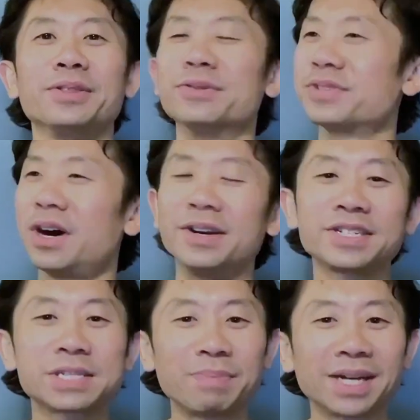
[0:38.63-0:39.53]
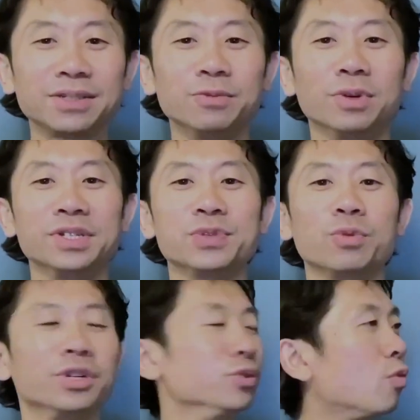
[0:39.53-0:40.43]
those unexpected ones
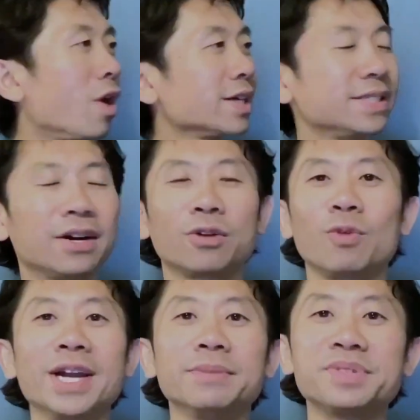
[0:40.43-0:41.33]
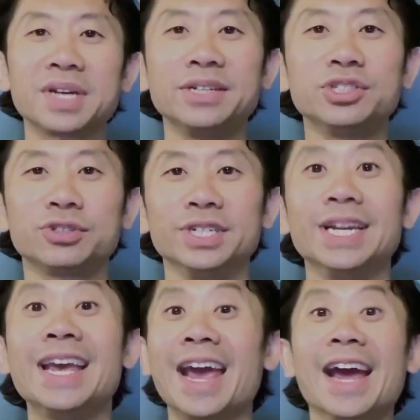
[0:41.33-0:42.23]
where you walk down a random side
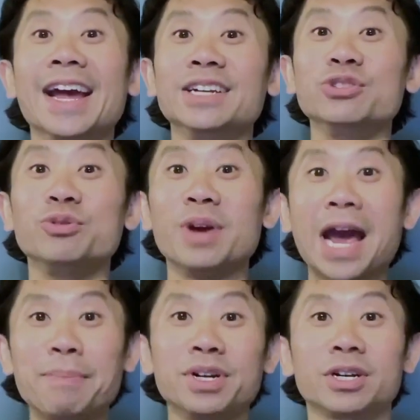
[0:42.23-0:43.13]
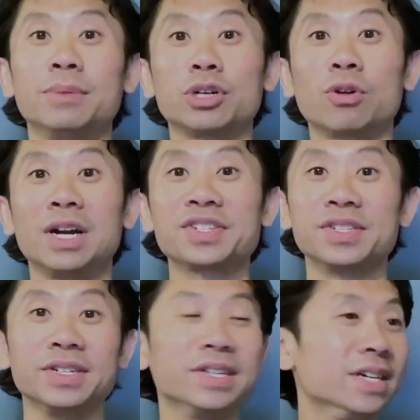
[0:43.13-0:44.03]
street and you happen to come
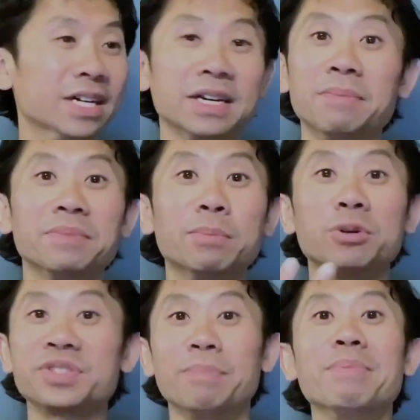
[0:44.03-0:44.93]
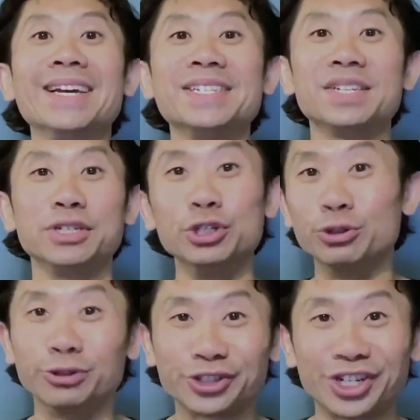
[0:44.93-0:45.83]
across the most amazing
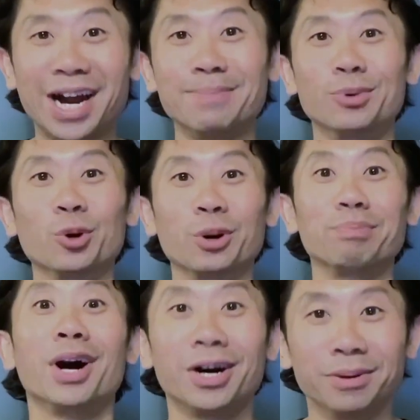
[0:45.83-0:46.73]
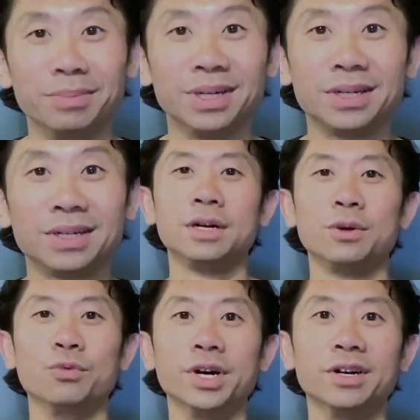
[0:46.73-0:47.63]
noodle shop or pub.
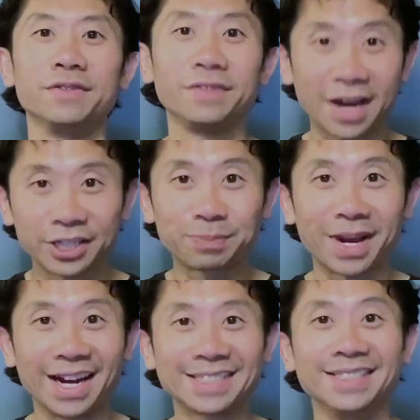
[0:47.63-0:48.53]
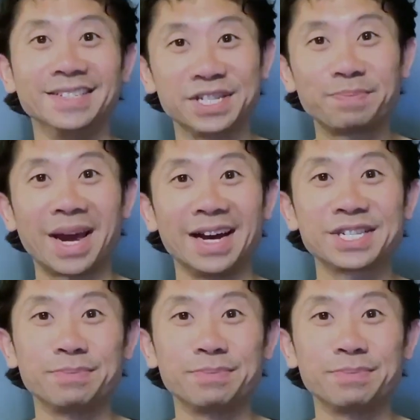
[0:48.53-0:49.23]
Well, flashback to this past